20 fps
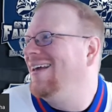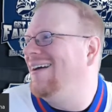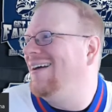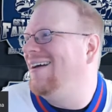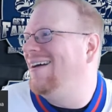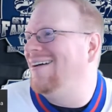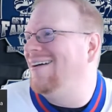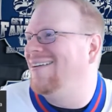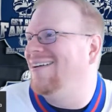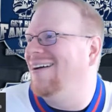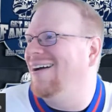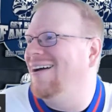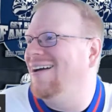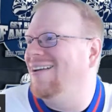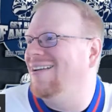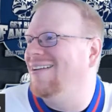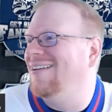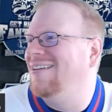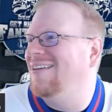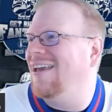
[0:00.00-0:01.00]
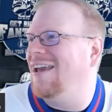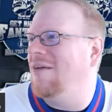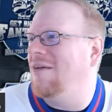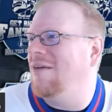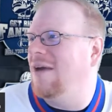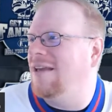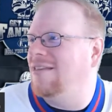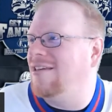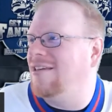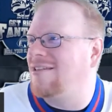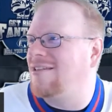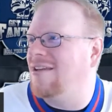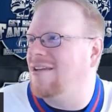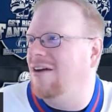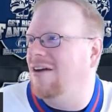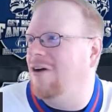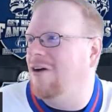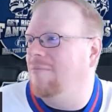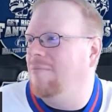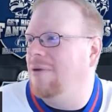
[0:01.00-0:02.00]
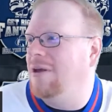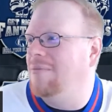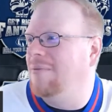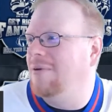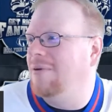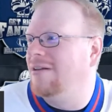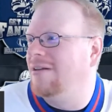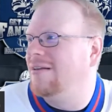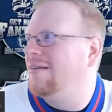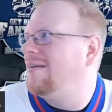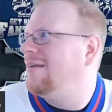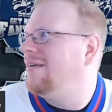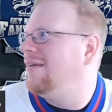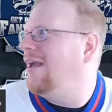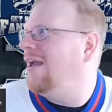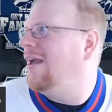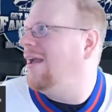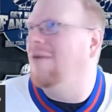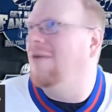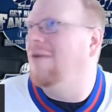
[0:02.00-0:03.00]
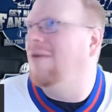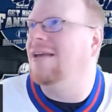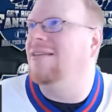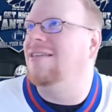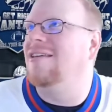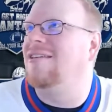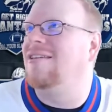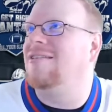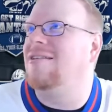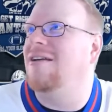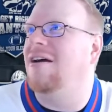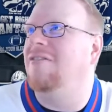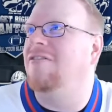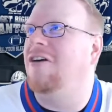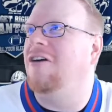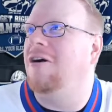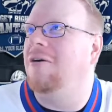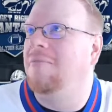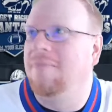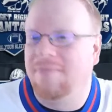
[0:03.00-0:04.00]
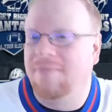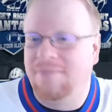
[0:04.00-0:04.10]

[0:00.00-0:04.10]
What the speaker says: Oh God. Can't make this stuff up, people. Can't make this stuff up.